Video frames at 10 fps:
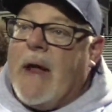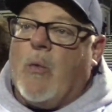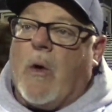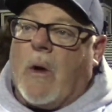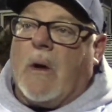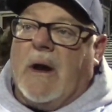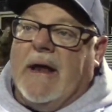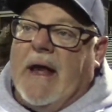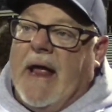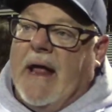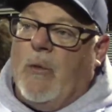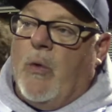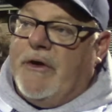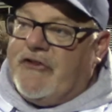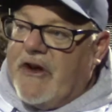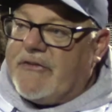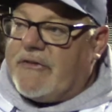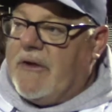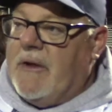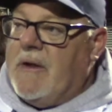were. And, and we
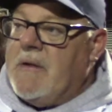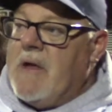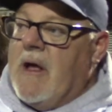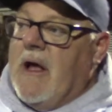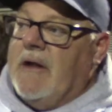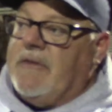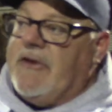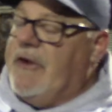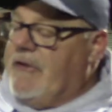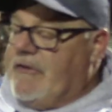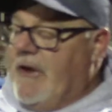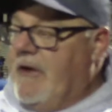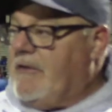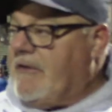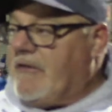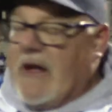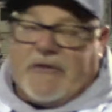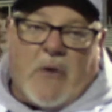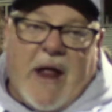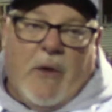just, to, to, to
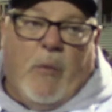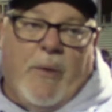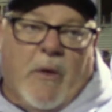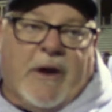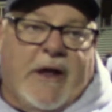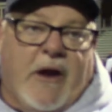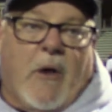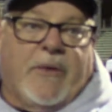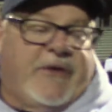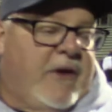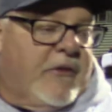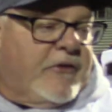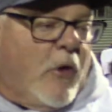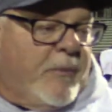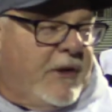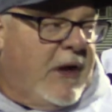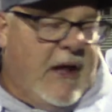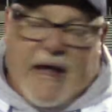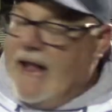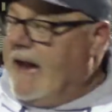Scott's credit, we weren't getting our receivers open.
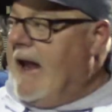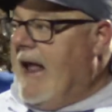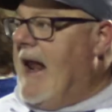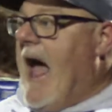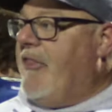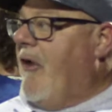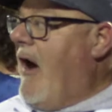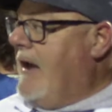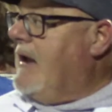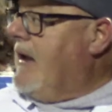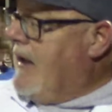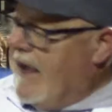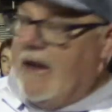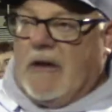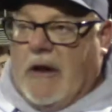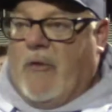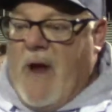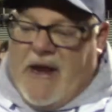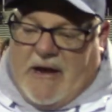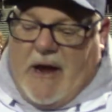And, and I thought, and
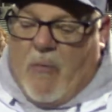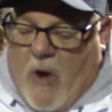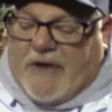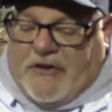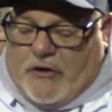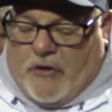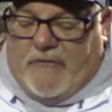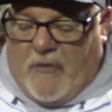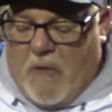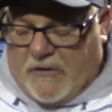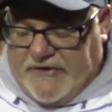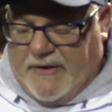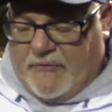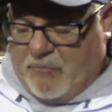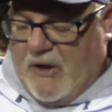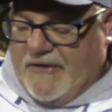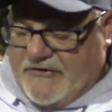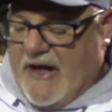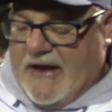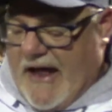granted, I'm watching good football teams play,
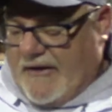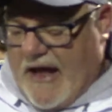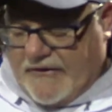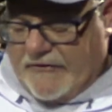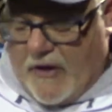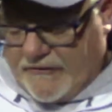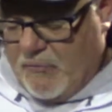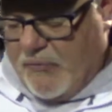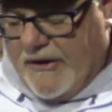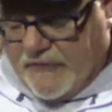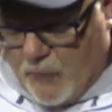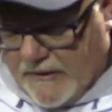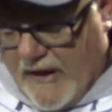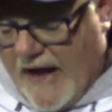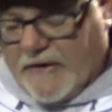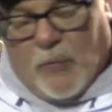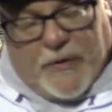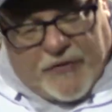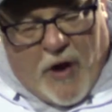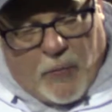Scott, and I, I, saw some plays that we liked and
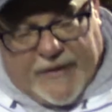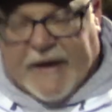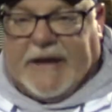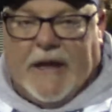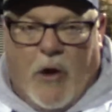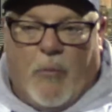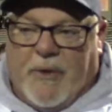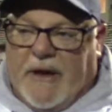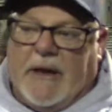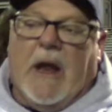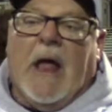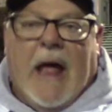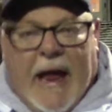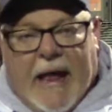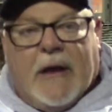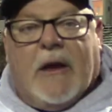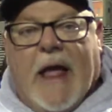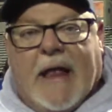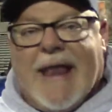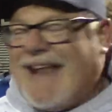we thought we could get open, and and
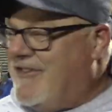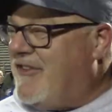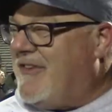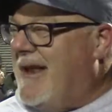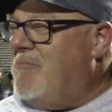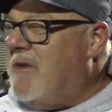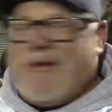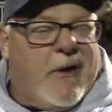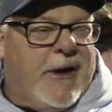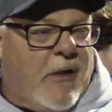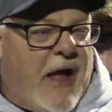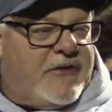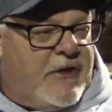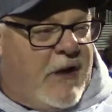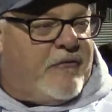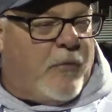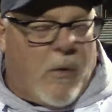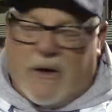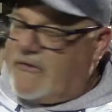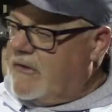and that just didn't materialize enough
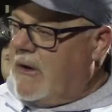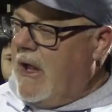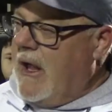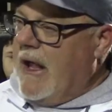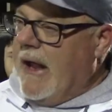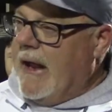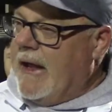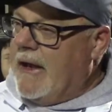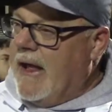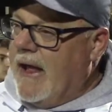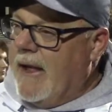for us, and and uh,